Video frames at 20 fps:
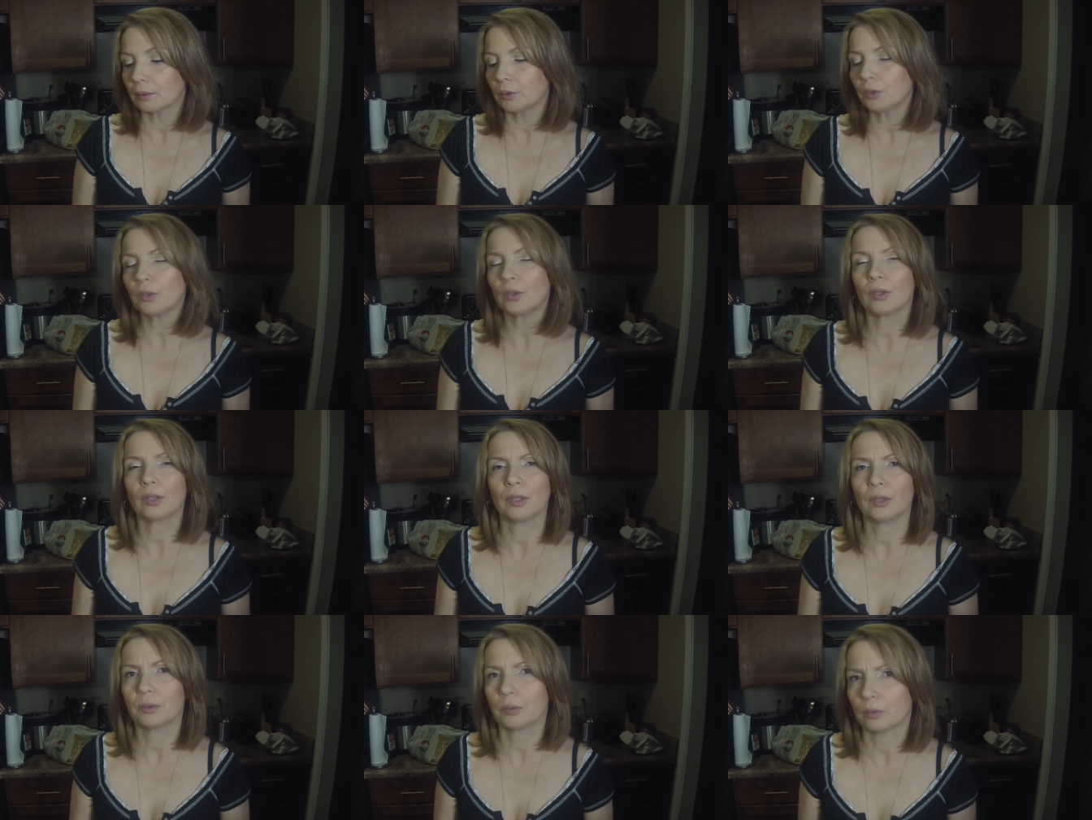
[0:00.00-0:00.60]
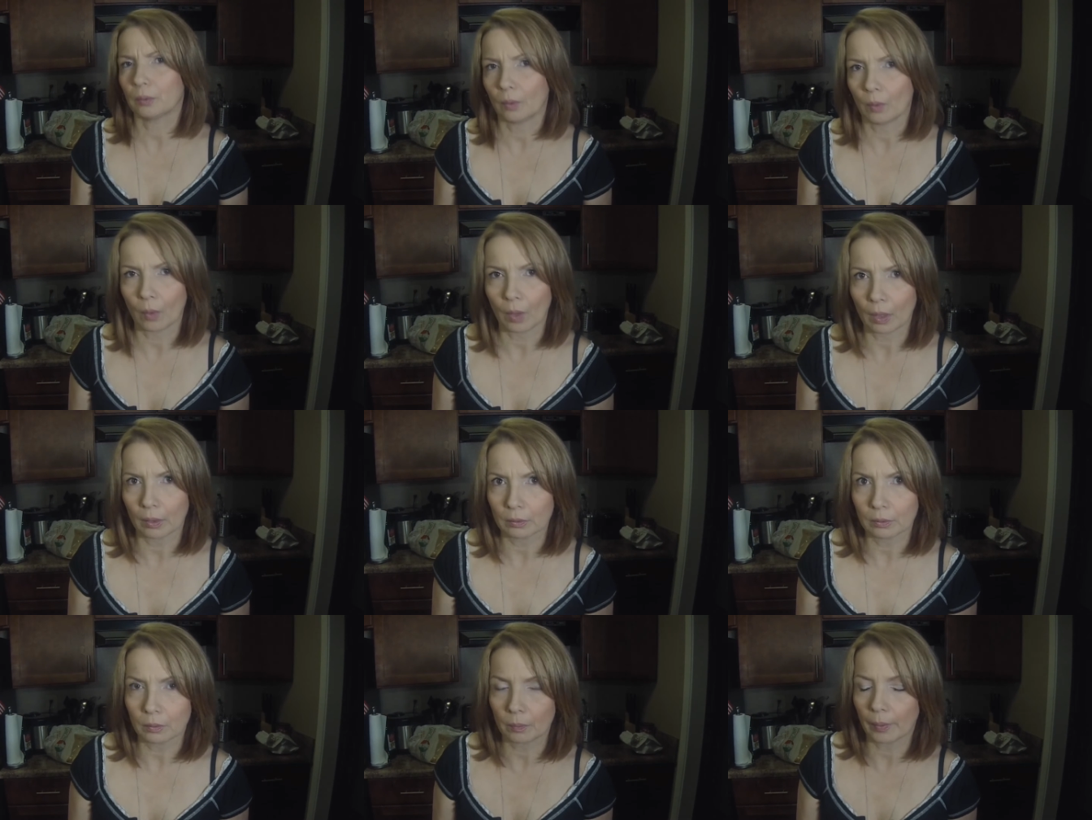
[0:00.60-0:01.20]
You don't need to know
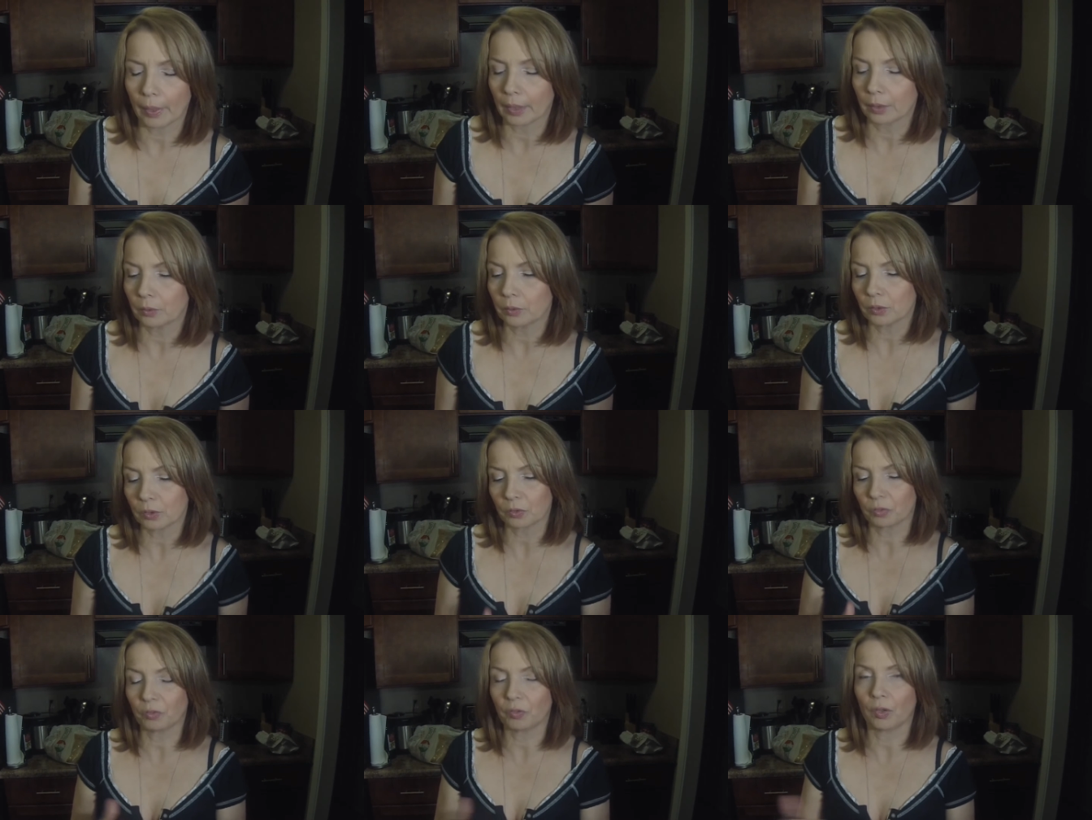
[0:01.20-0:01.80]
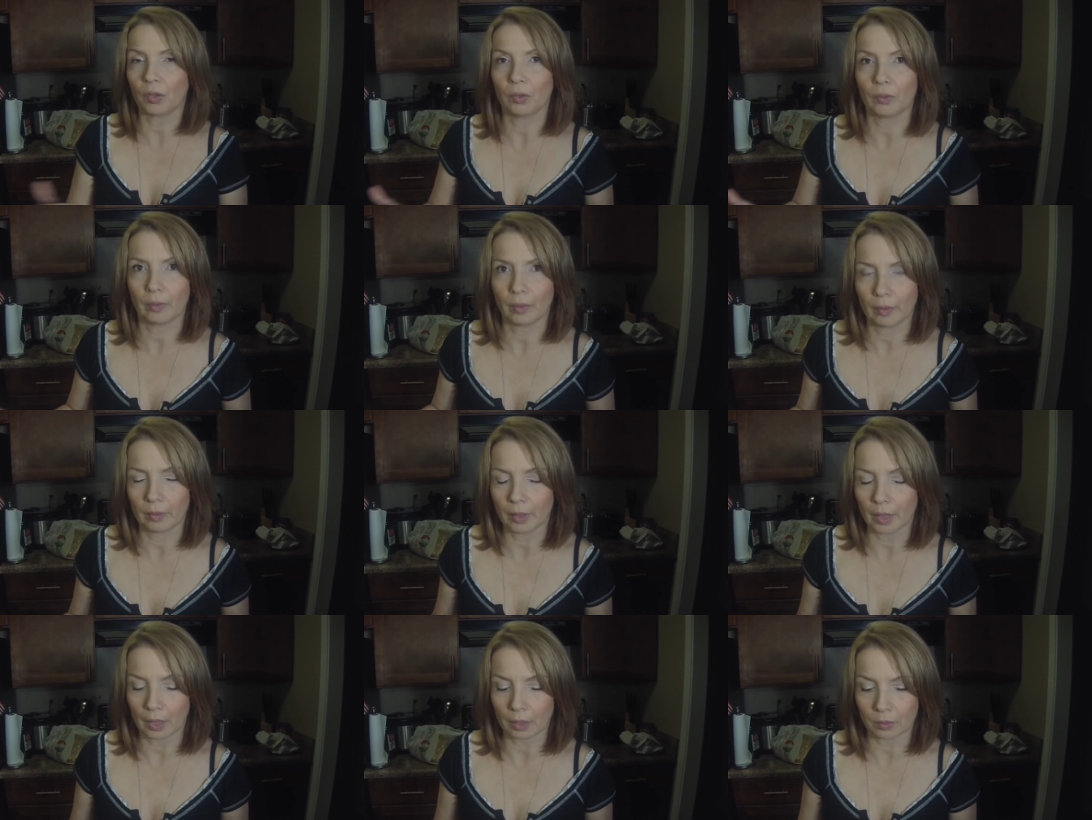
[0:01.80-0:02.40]
how to bake, you just follow the
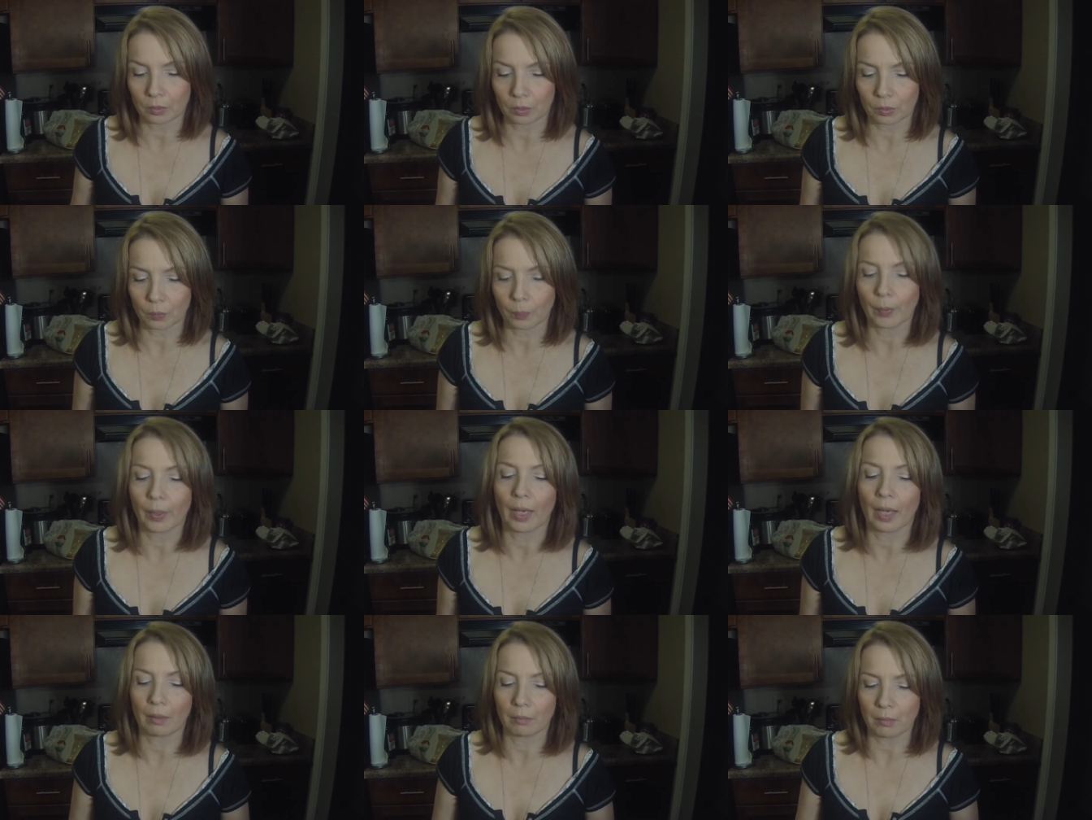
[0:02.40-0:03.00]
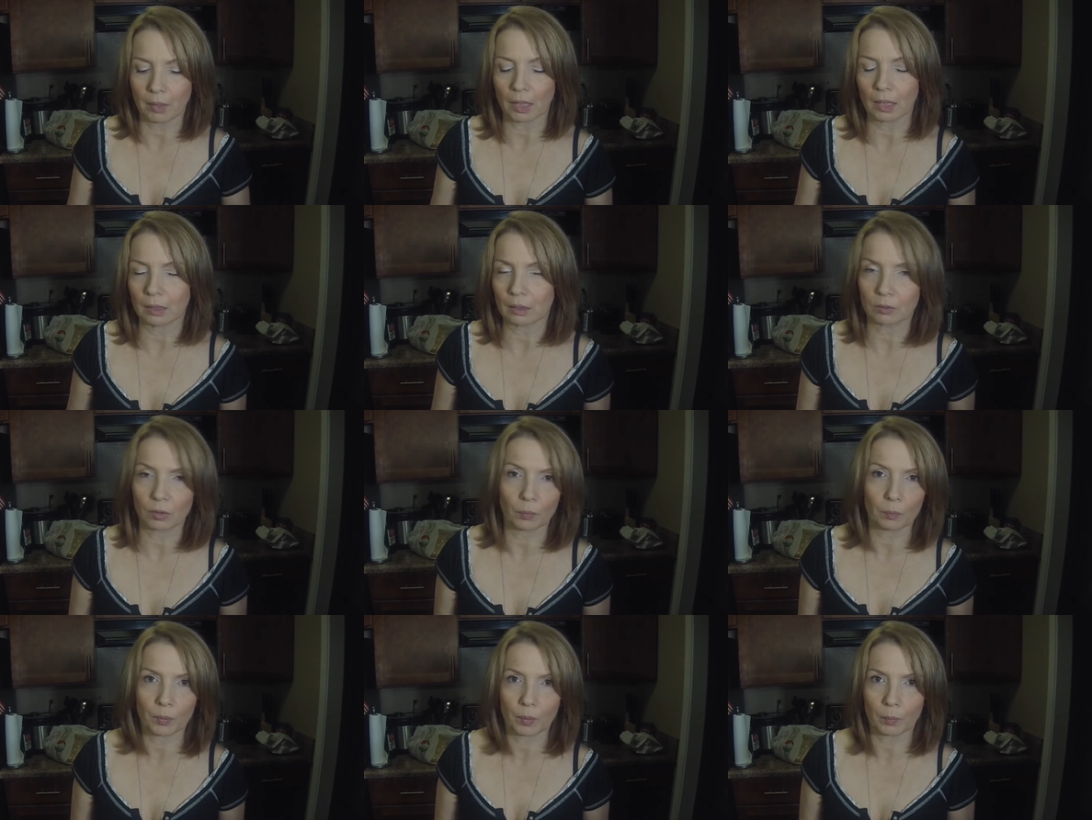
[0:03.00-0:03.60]
directions. But I mean,
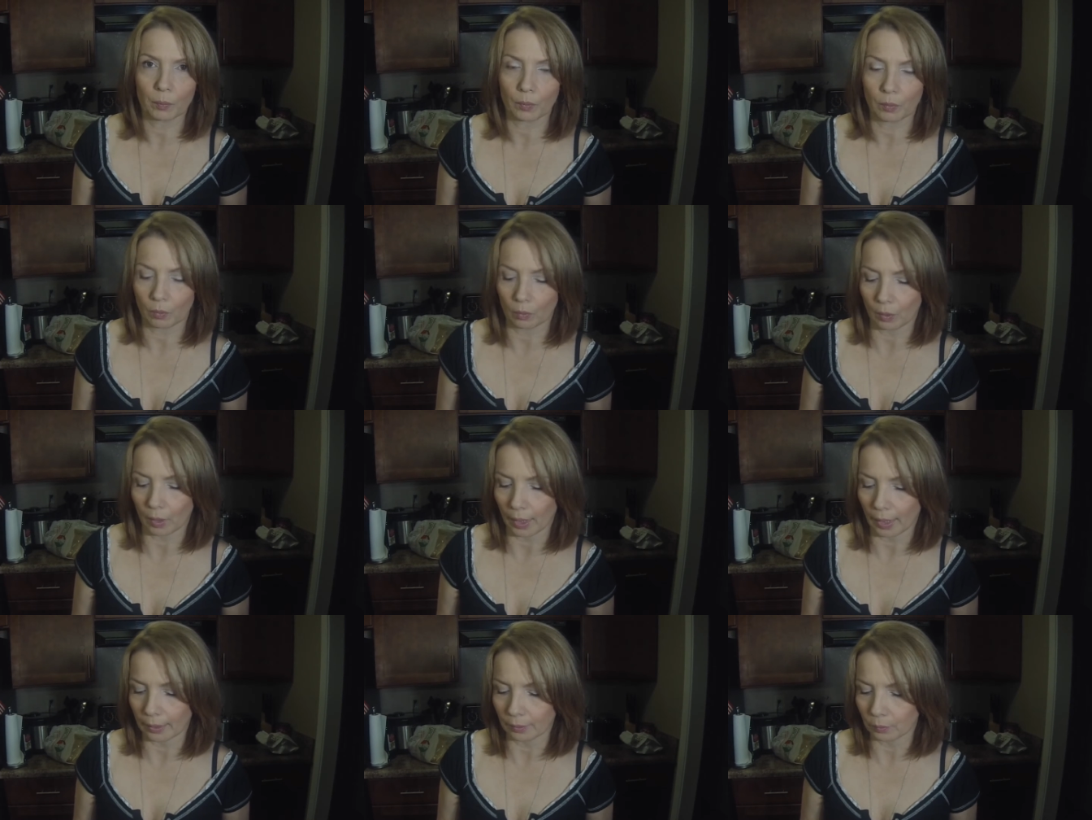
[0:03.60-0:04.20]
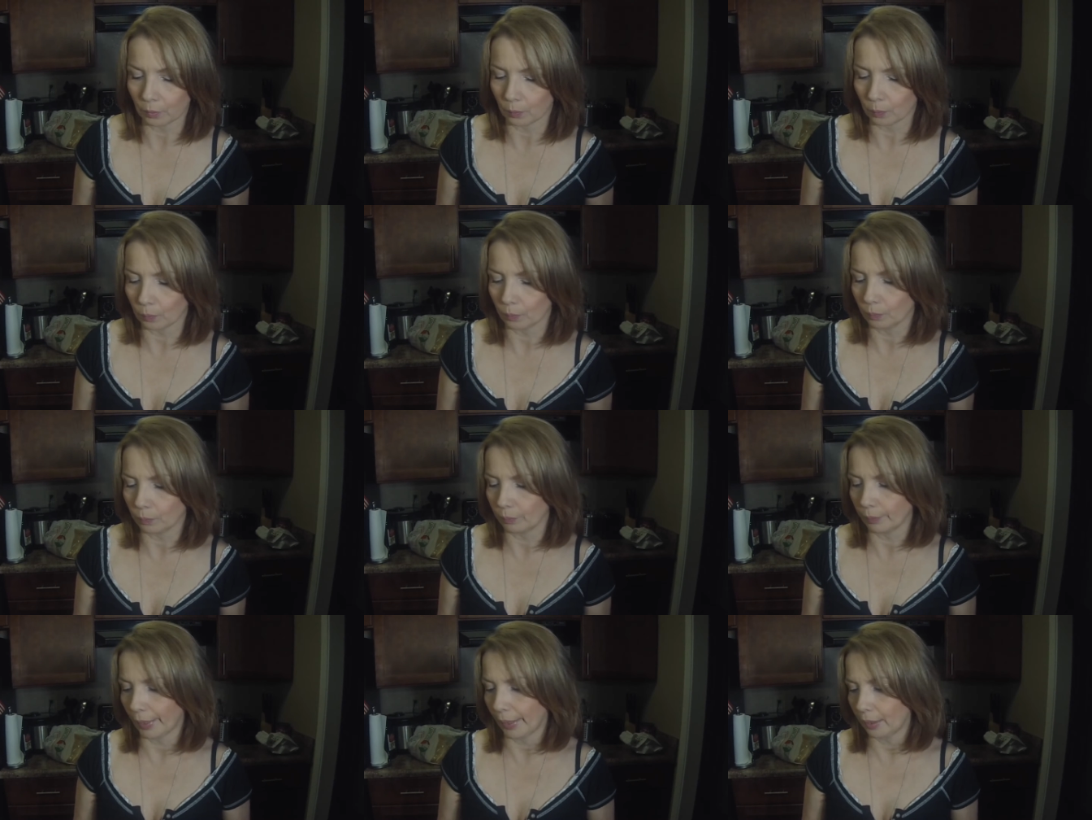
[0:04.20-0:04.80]
some people don't like to
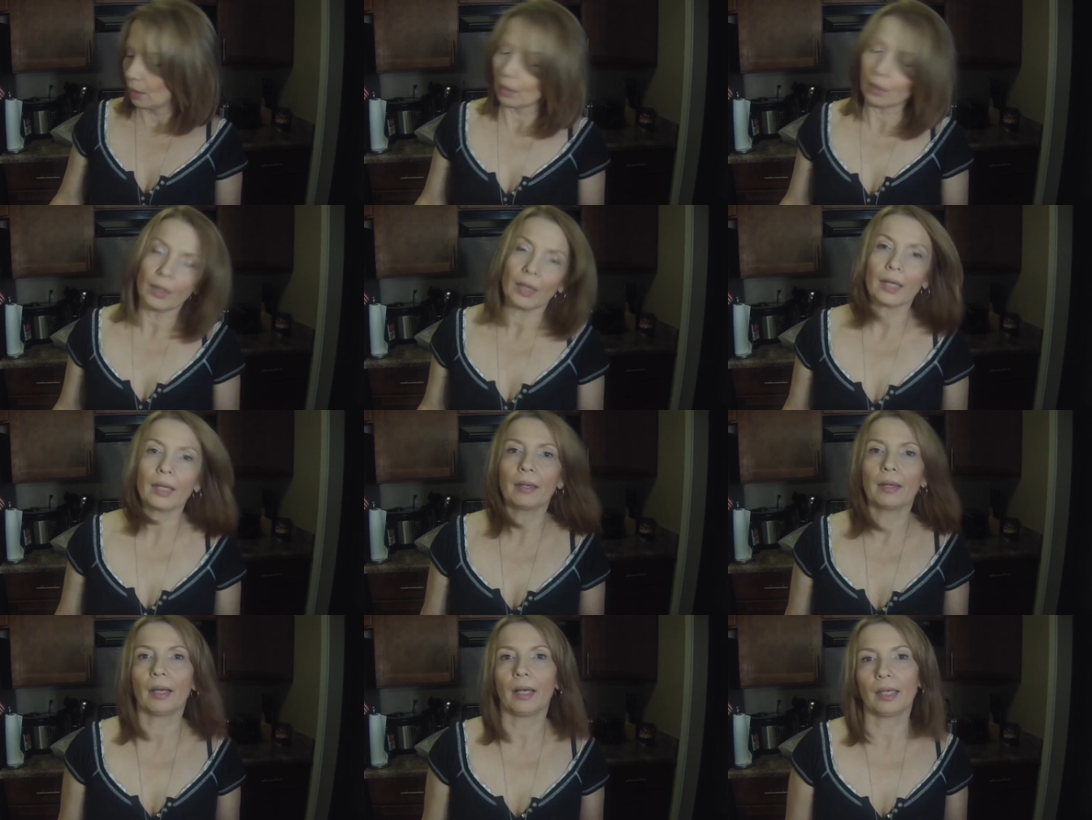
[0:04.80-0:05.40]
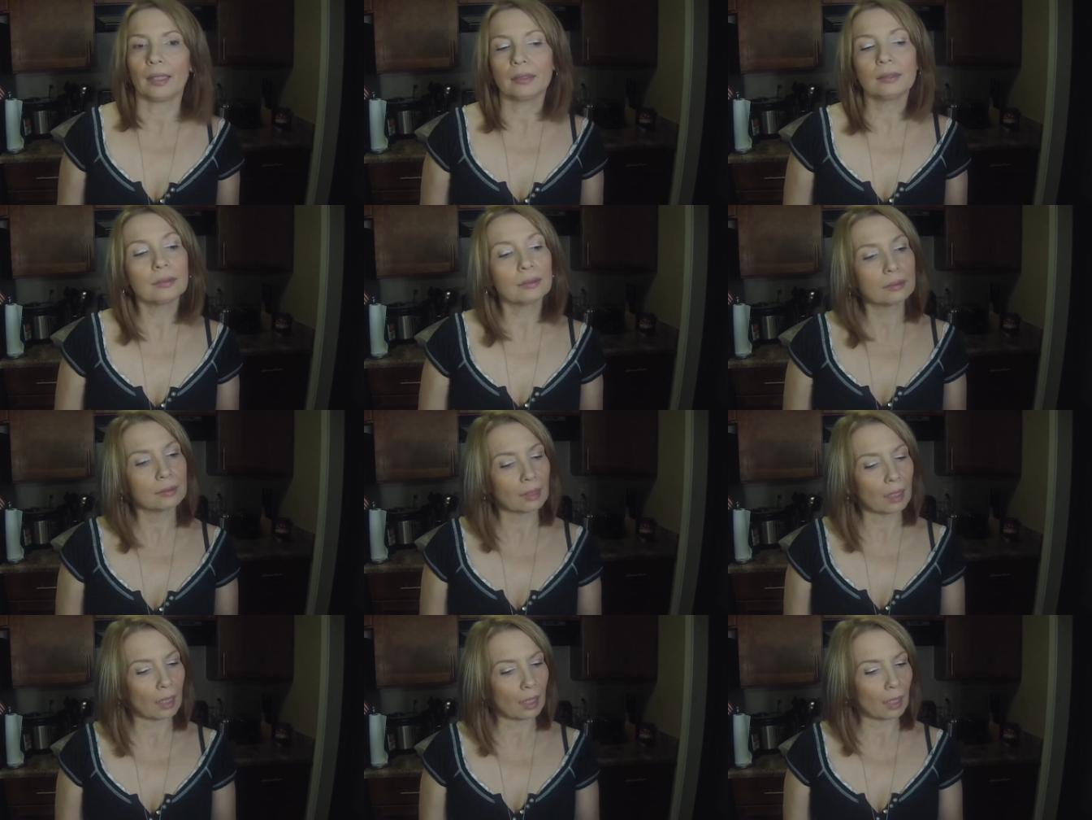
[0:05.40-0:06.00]
bake. Alright guys,